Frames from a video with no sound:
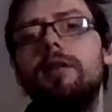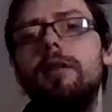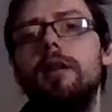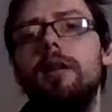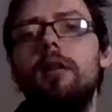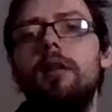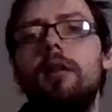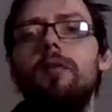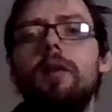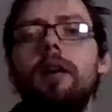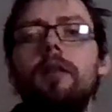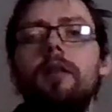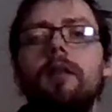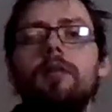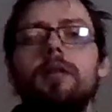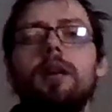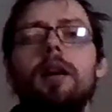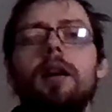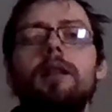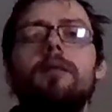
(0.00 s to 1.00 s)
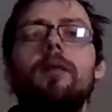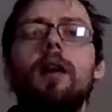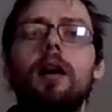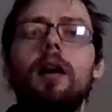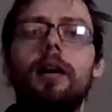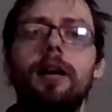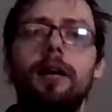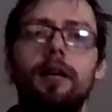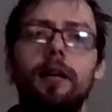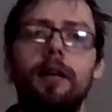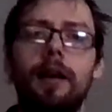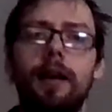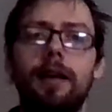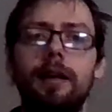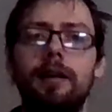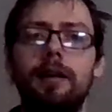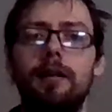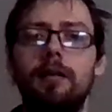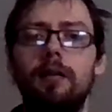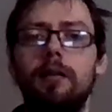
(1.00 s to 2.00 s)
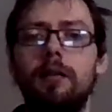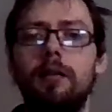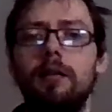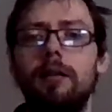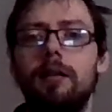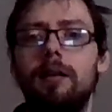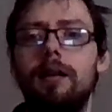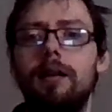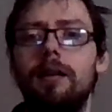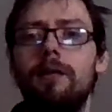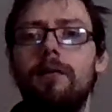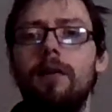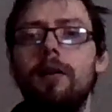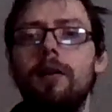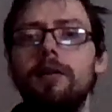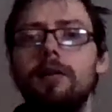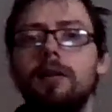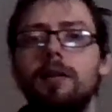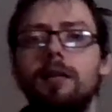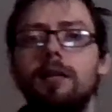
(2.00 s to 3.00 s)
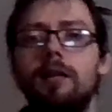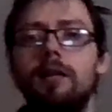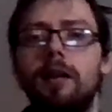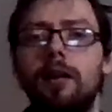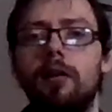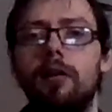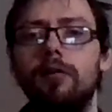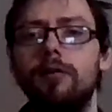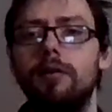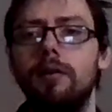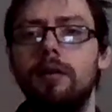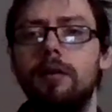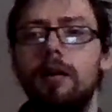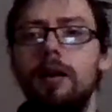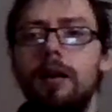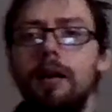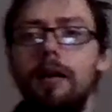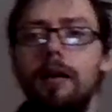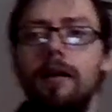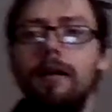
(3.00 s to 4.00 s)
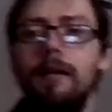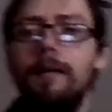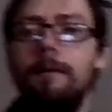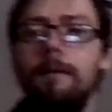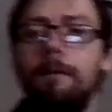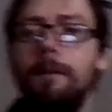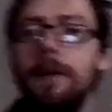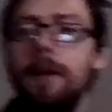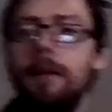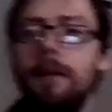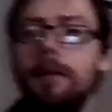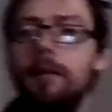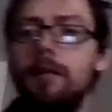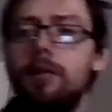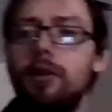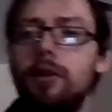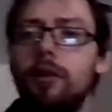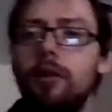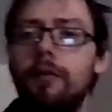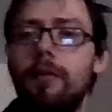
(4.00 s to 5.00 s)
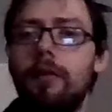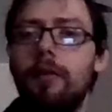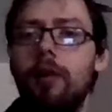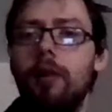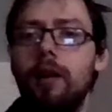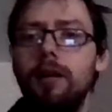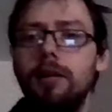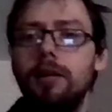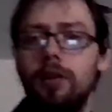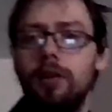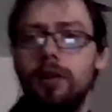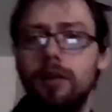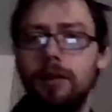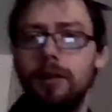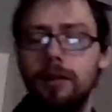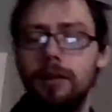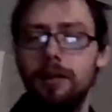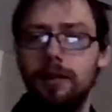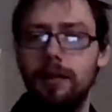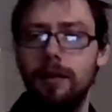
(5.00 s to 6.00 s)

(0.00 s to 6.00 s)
So it was kind of lucky that they give us the odd, two of the Rangers.